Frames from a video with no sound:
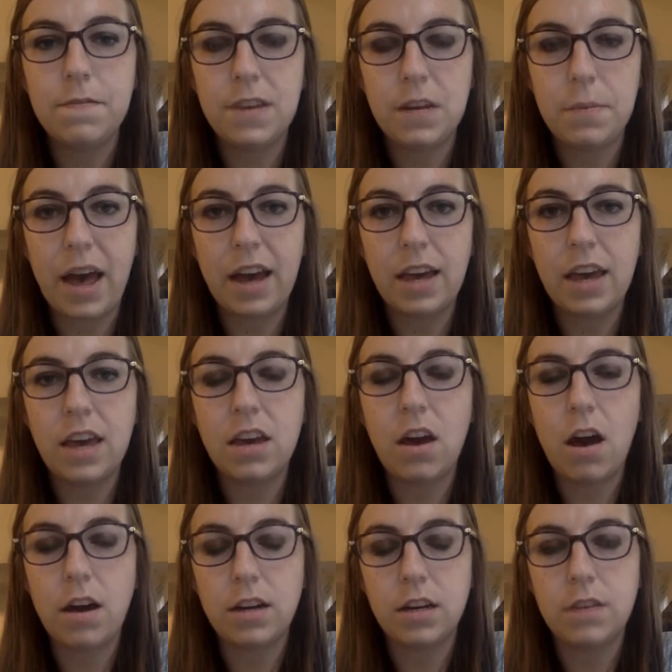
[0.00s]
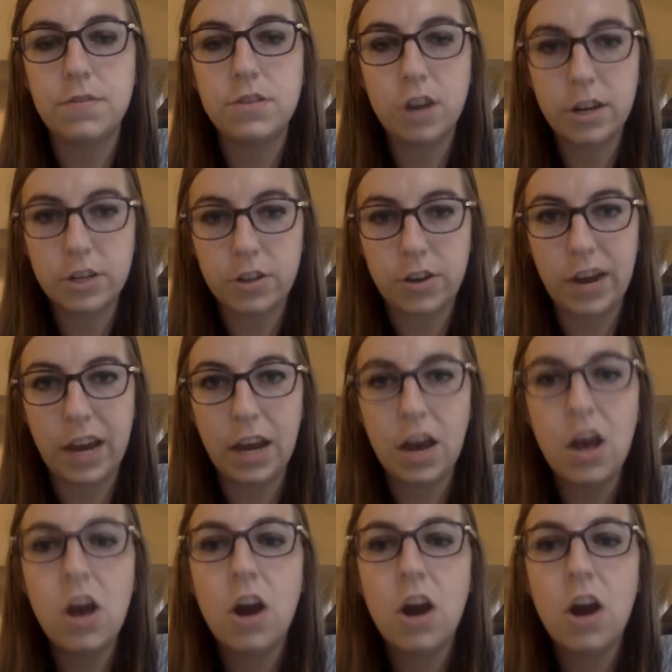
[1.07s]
feedback, and cognitive structuring